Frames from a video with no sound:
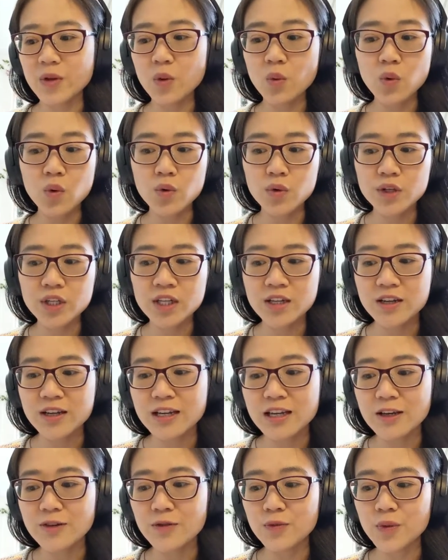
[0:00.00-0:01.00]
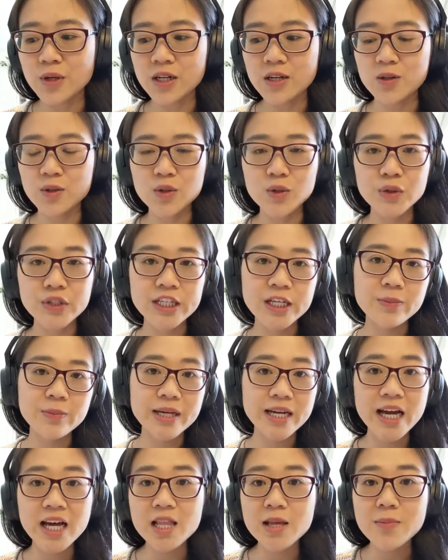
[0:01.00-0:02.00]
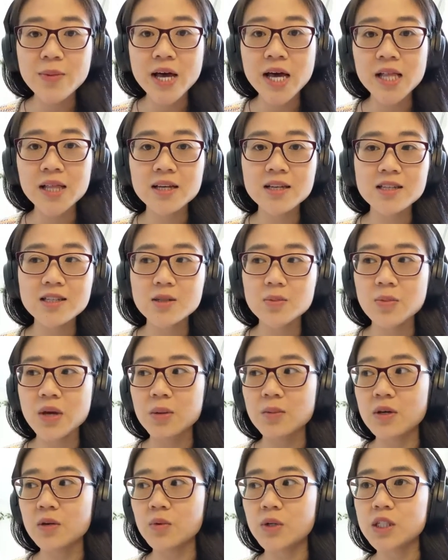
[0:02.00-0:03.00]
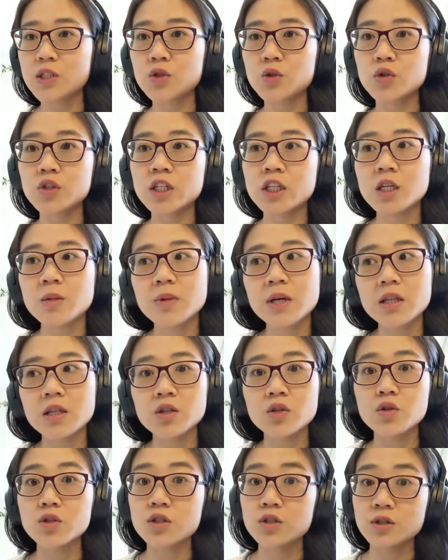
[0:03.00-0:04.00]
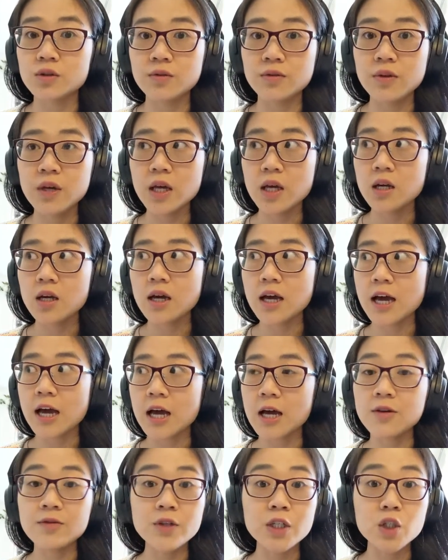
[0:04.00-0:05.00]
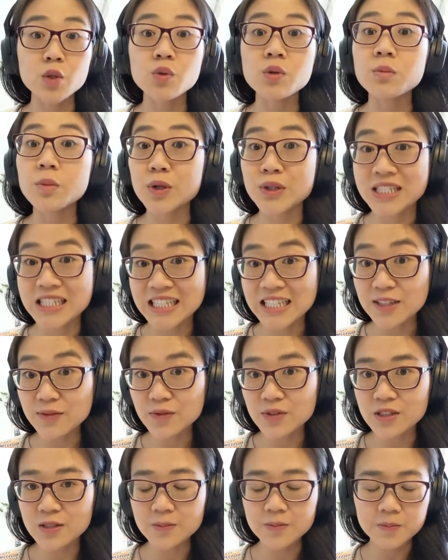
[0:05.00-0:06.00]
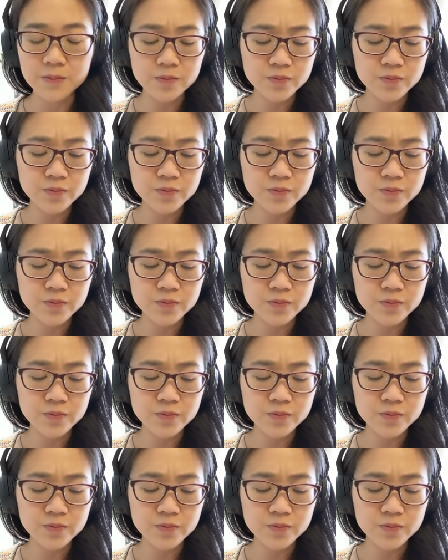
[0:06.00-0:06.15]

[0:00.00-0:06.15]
Or, if we're not talking about color palettes, maybe we're talking about the use of visual motifs.